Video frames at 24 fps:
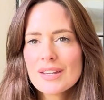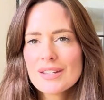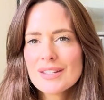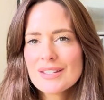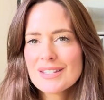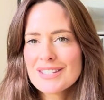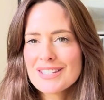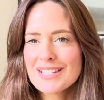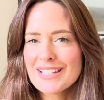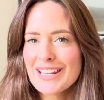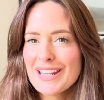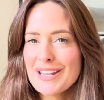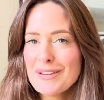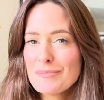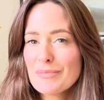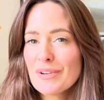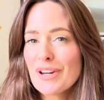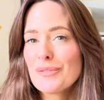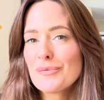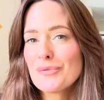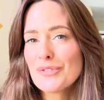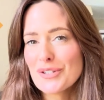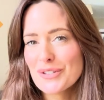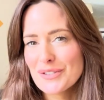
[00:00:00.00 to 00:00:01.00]
Sleep
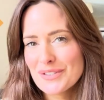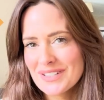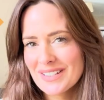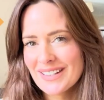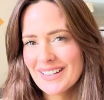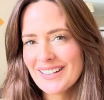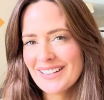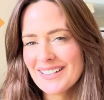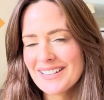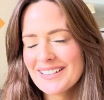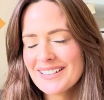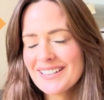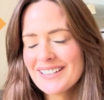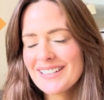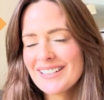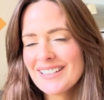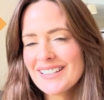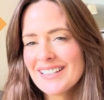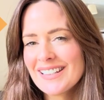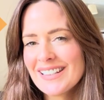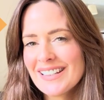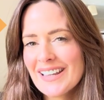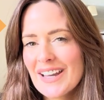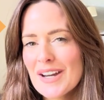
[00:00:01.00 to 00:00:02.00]
and routine.
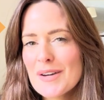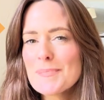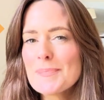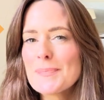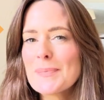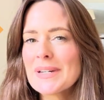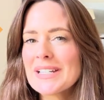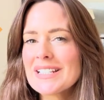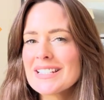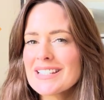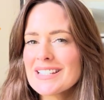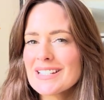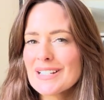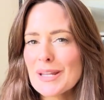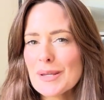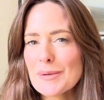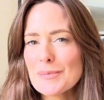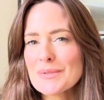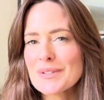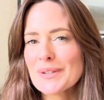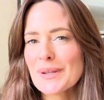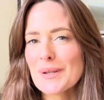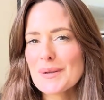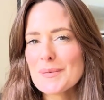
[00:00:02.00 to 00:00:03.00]
Yep.
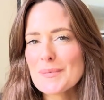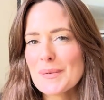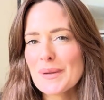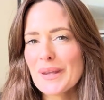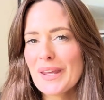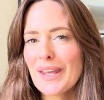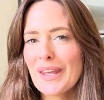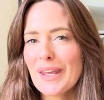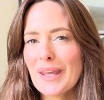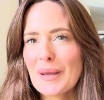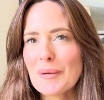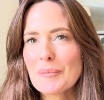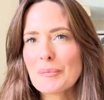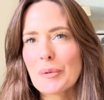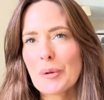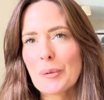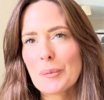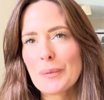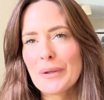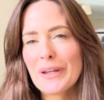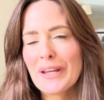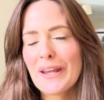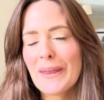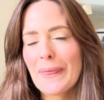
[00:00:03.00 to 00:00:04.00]
Sleep's going to be
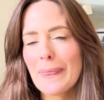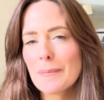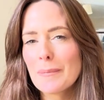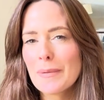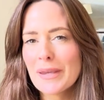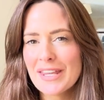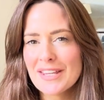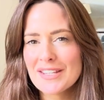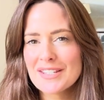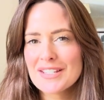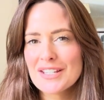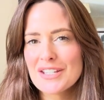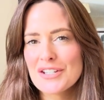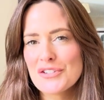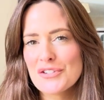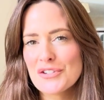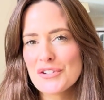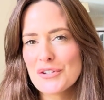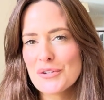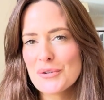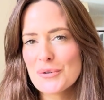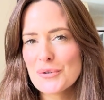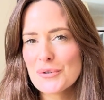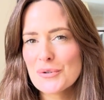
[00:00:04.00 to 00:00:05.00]
probably the biggest
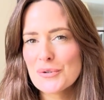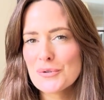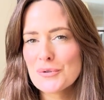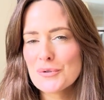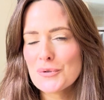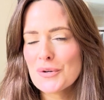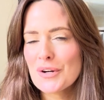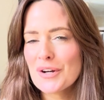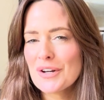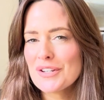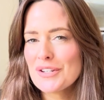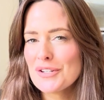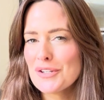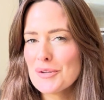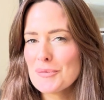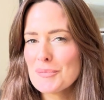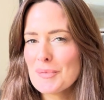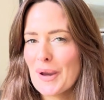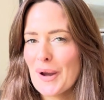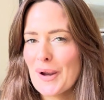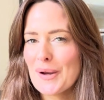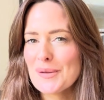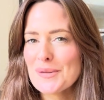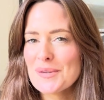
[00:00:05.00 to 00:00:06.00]
issue all new
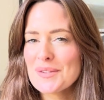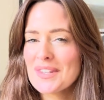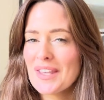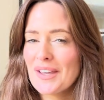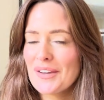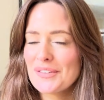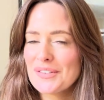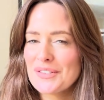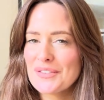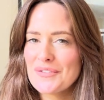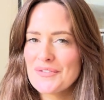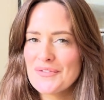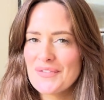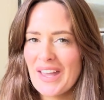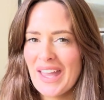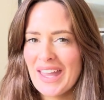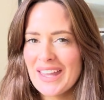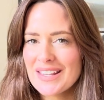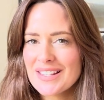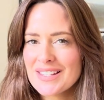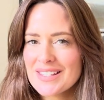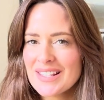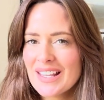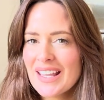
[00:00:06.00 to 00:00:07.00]
parents have to
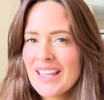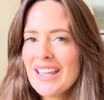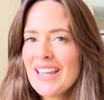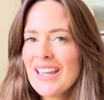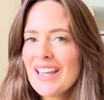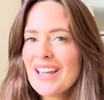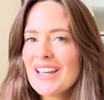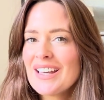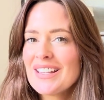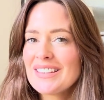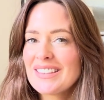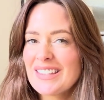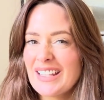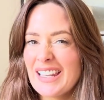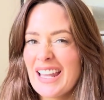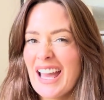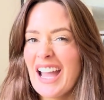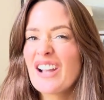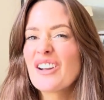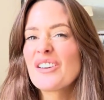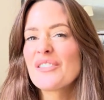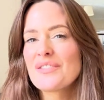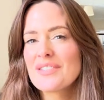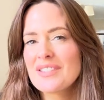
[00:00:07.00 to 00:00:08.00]
face, the
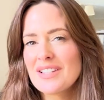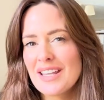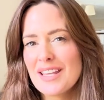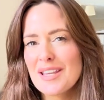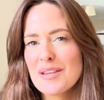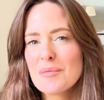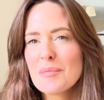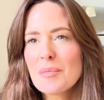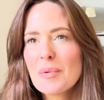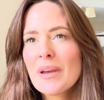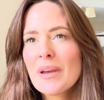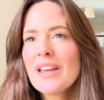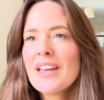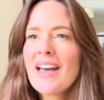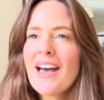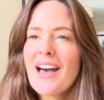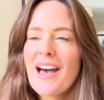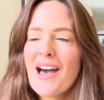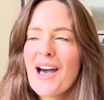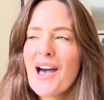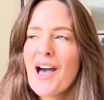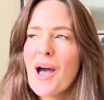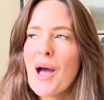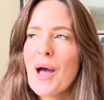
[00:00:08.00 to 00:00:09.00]
lack of sleep.
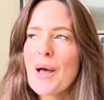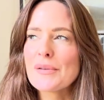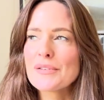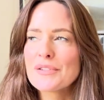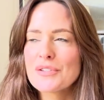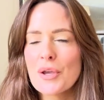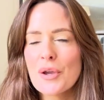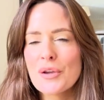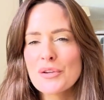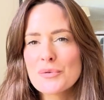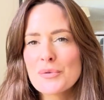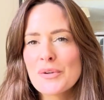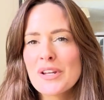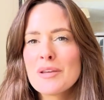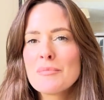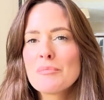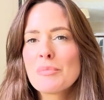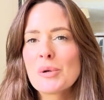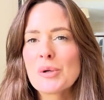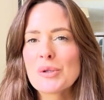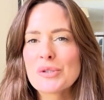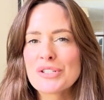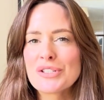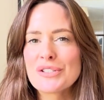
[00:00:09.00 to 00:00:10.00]
So it's really
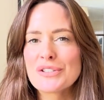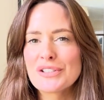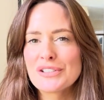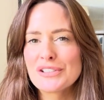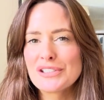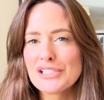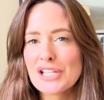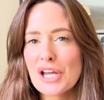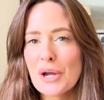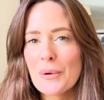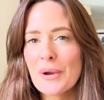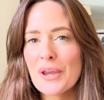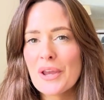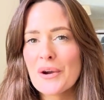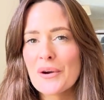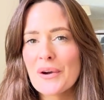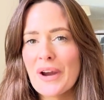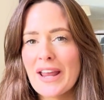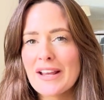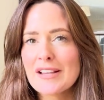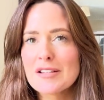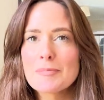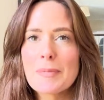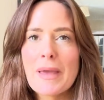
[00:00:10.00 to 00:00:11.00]
important to lower your
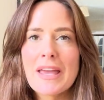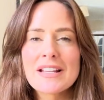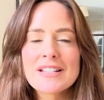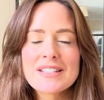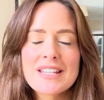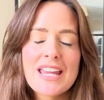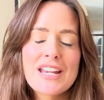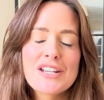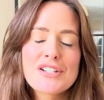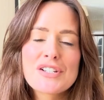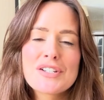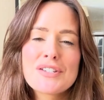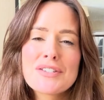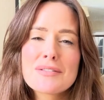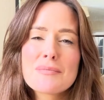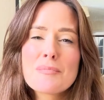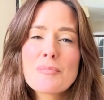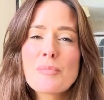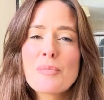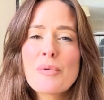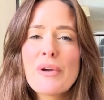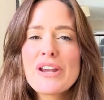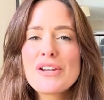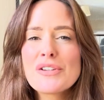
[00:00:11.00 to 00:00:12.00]
expectations
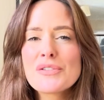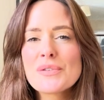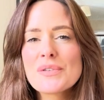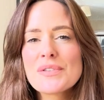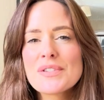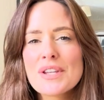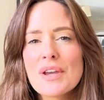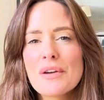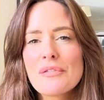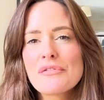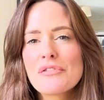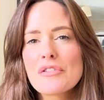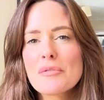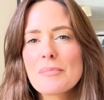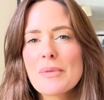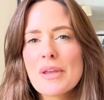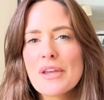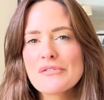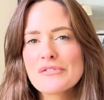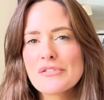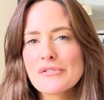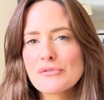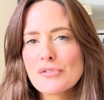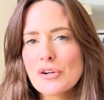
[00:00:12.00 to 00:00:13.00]
and brace yourself for a bit
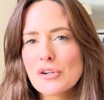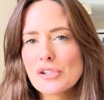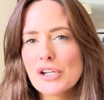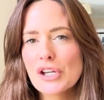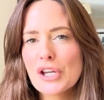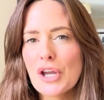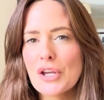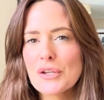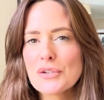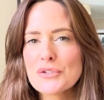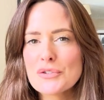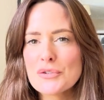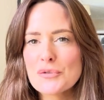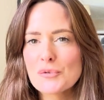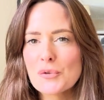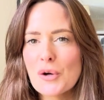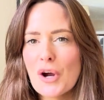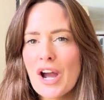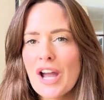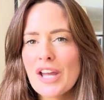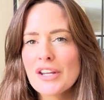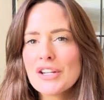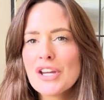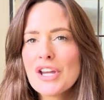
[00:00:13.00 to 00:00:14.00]
of a roller coaster
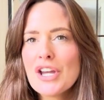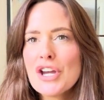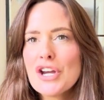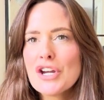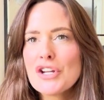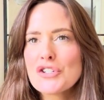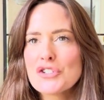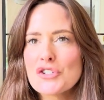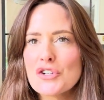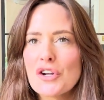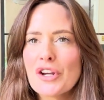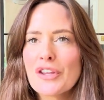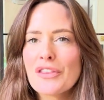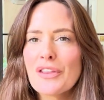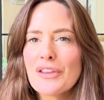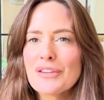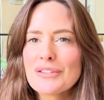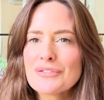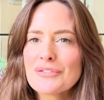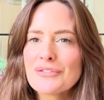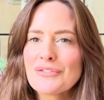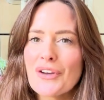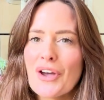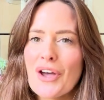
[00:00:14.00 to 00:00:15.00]
ride during
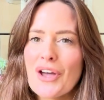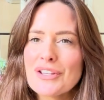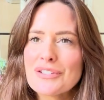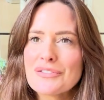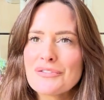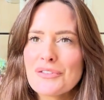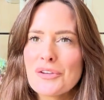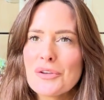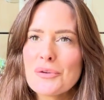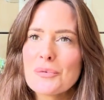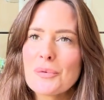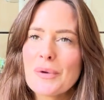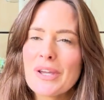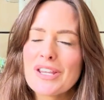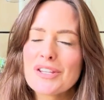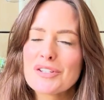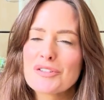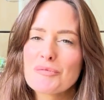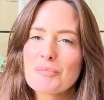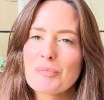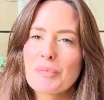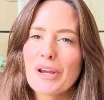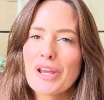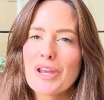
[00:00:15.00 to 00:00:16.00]
those first few weeks
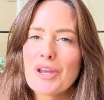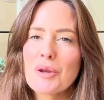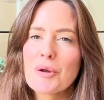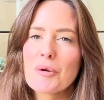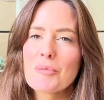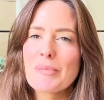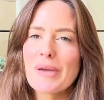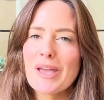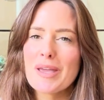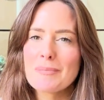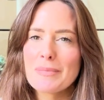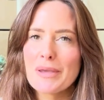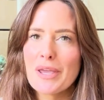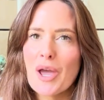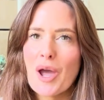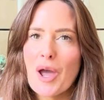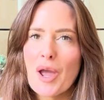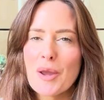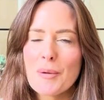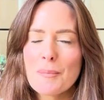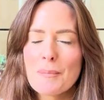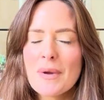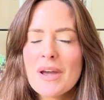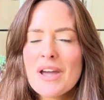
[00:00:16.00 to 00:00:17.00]
of bringing your baby
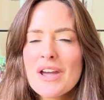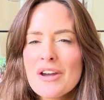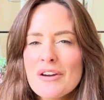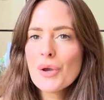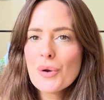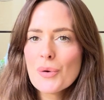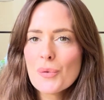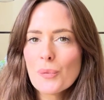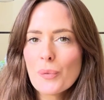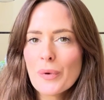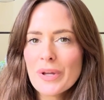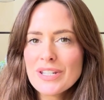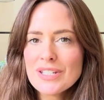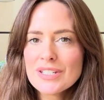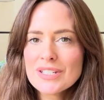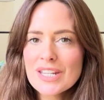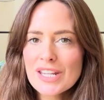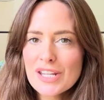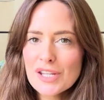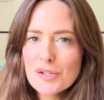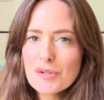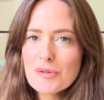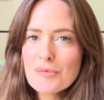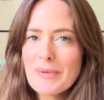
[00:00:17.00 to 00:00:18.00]
home.
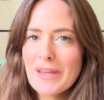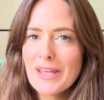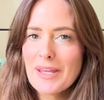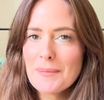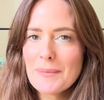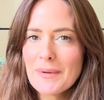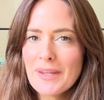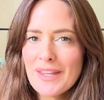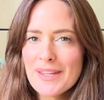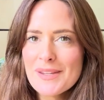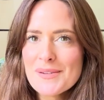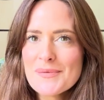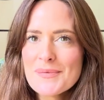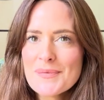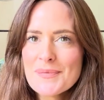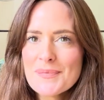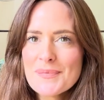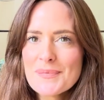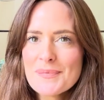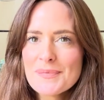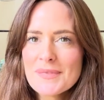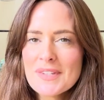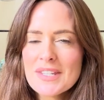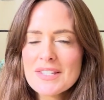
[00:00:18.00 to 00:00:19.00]
Winding your baby.
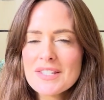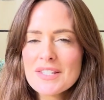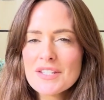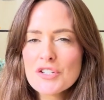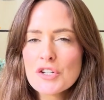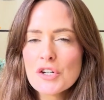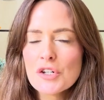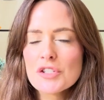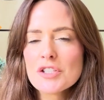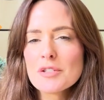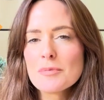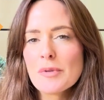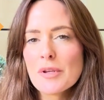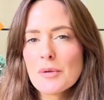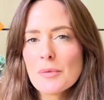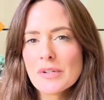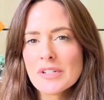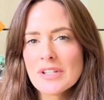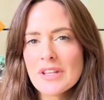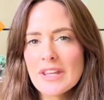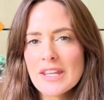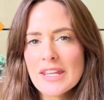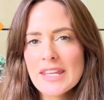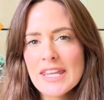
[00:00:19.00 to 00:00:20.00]
This has got to be one
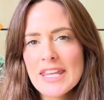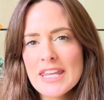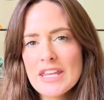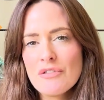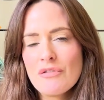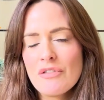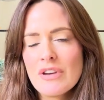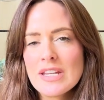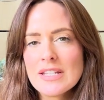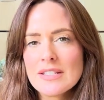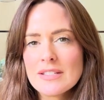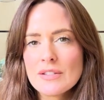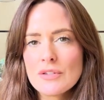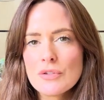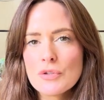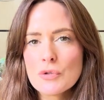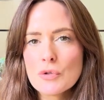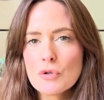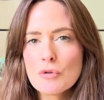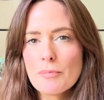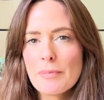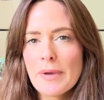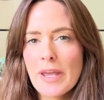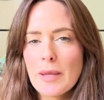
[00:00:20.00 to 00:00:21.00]
of the key reasons
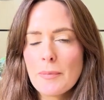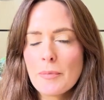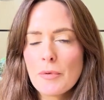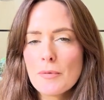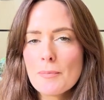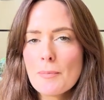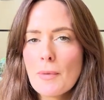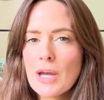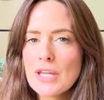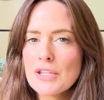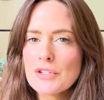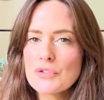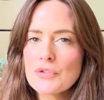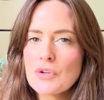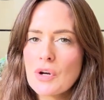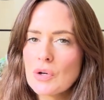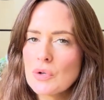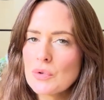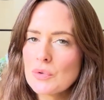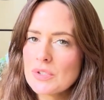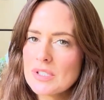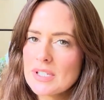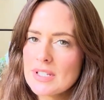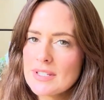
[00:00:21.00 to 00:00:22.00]
your baby might
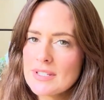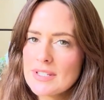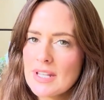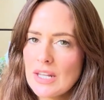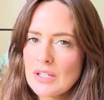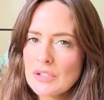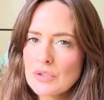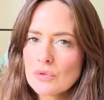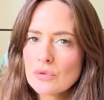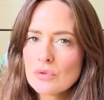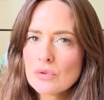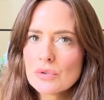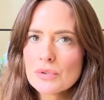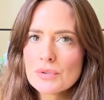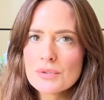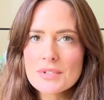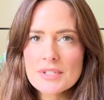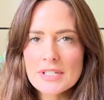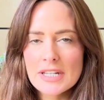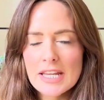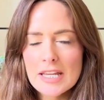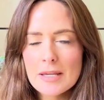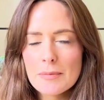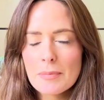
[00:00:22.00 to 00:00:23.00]
struggle to settle or
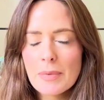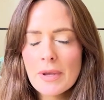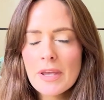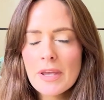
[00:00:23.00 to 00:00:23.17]
sleep.